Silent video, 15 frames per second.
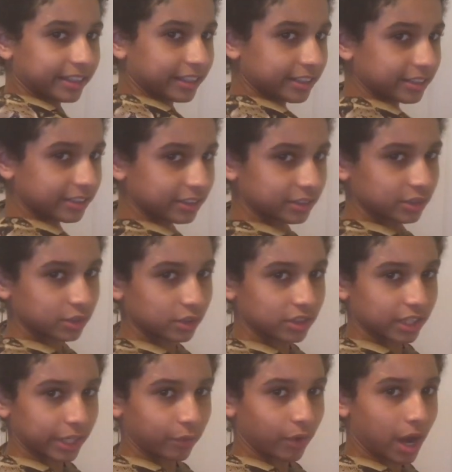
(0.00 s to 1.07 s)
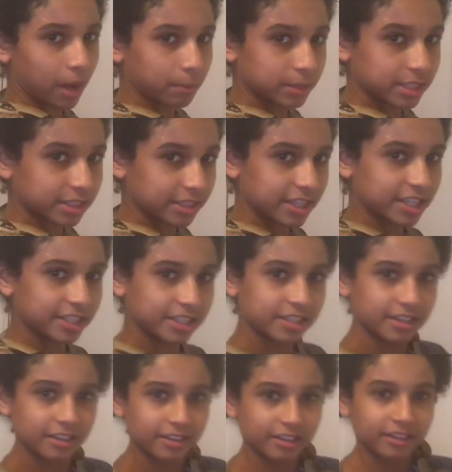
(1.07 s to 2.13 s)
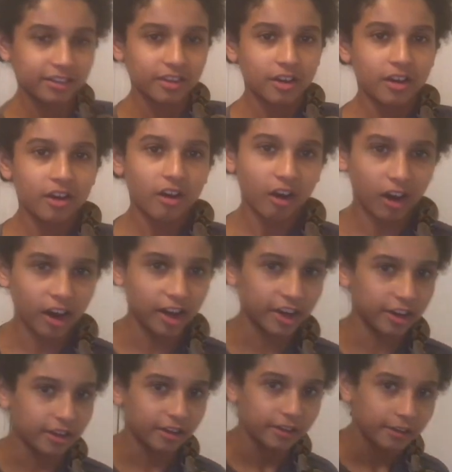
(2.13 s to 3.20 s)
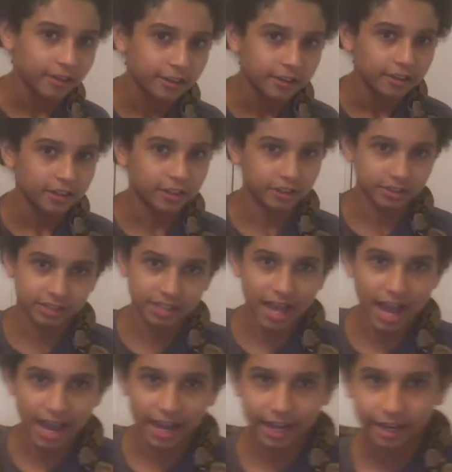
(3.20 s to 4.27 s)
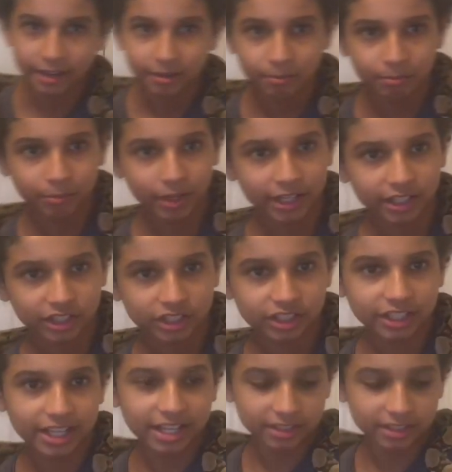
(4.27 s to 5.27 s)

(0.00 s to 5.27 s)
These look like rhombuses on her side, but she